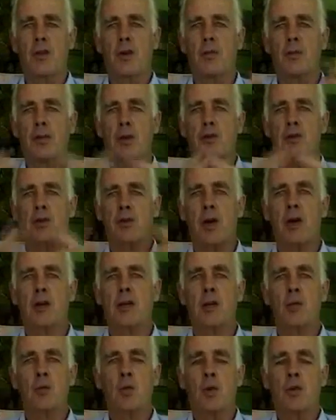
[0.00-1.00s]
from the
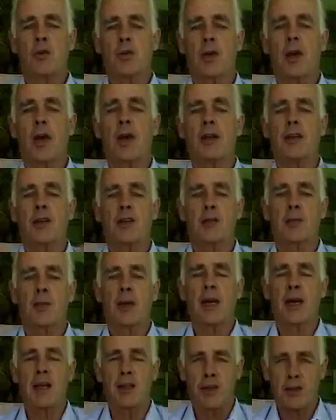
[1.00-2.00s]
surrounding water and
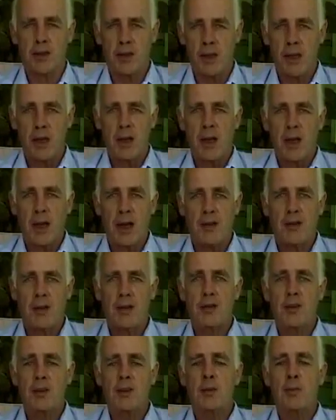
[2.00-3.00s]
expands.
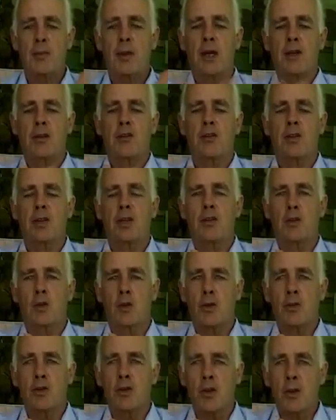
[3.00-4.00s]
And this expansion
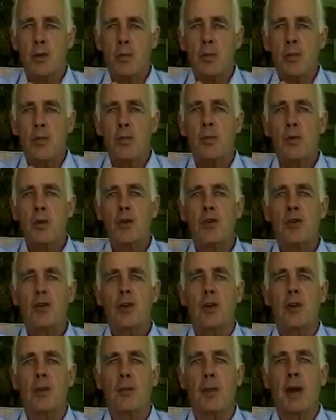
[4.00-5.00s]
is also
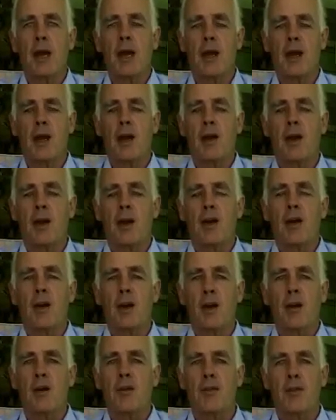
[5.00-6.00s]
pushed on the back
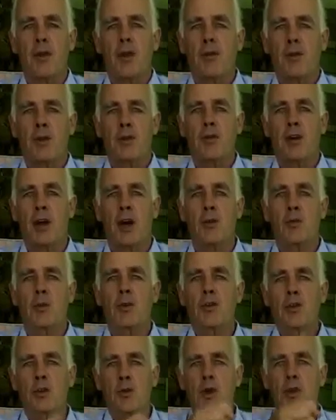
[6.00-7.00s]
of the
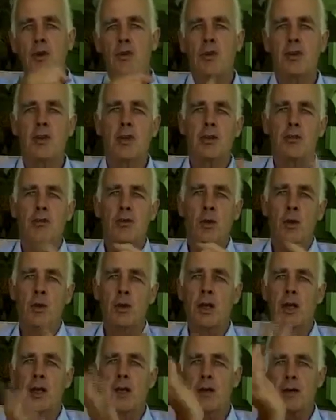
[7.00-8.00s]
trout, which squeezes it
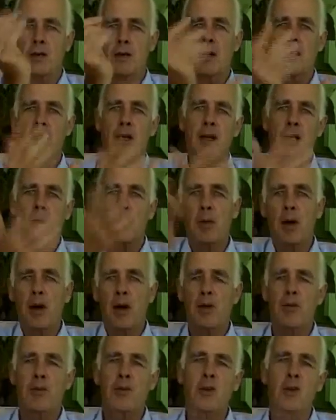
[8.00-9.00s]
forward like a
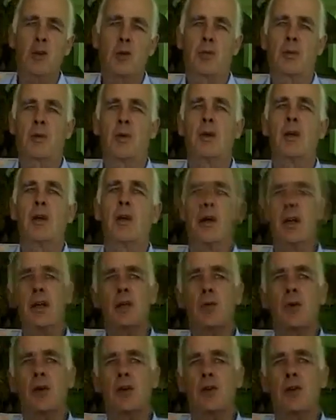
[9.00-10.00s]
bar of soap.
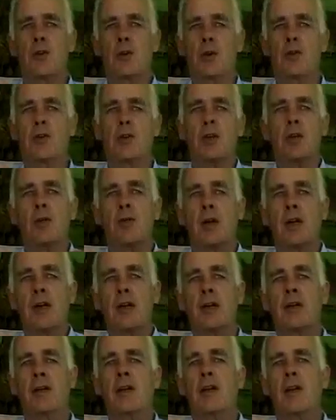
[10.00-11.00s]
When it wants to
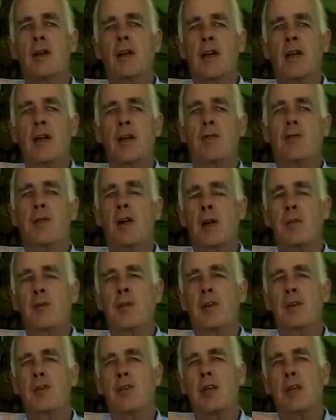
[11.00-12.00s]
accelerate, it
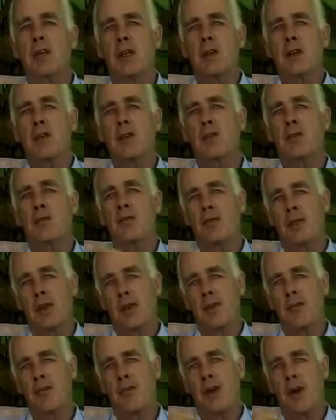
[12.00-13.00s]
flaps its gills
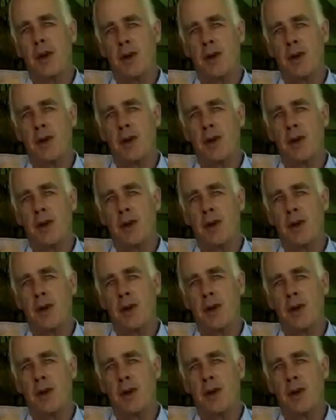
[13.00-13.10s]
very